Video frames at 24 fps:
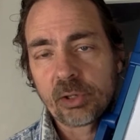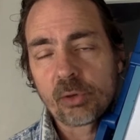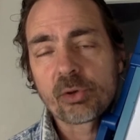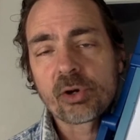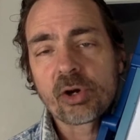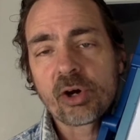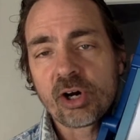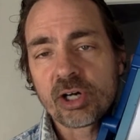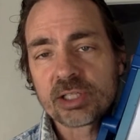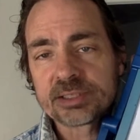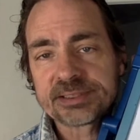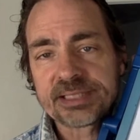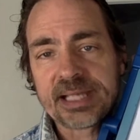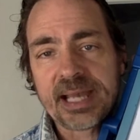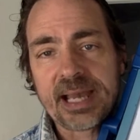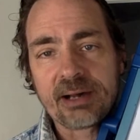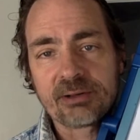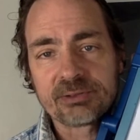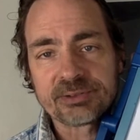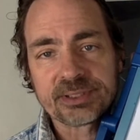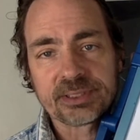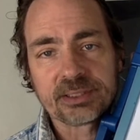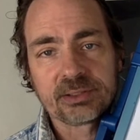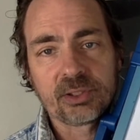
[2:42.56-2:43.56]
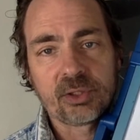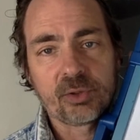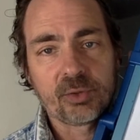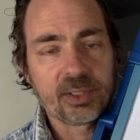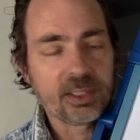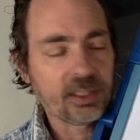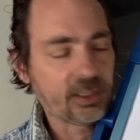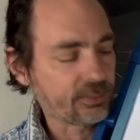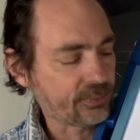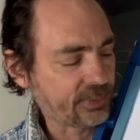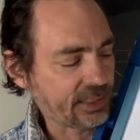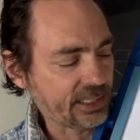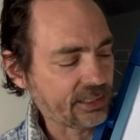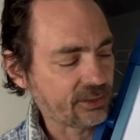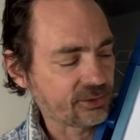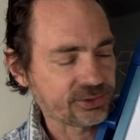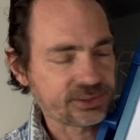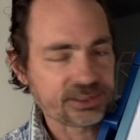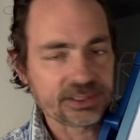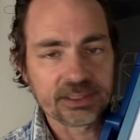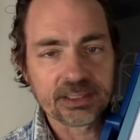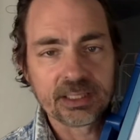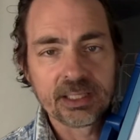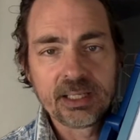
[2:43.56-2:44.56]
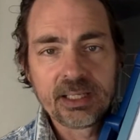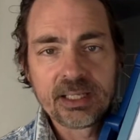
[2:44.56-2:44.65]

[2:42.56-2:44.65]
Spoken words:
cost housing, low income housing.